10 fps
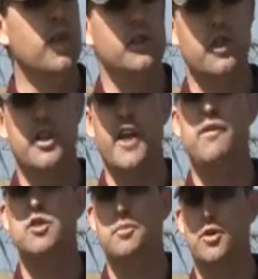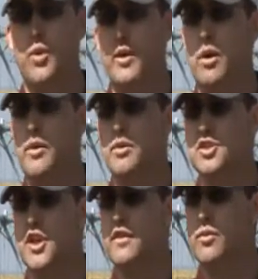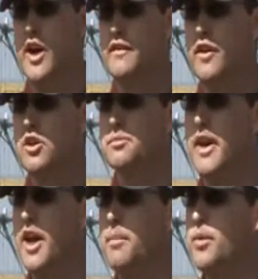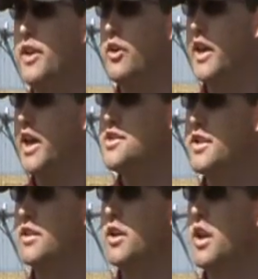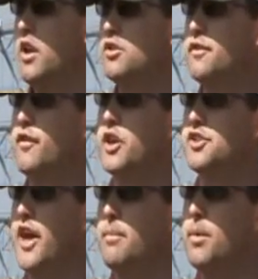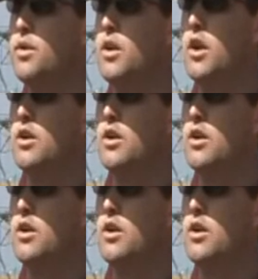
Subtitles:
the difference between what we receive in rainfall is made up with irrigation. So for example,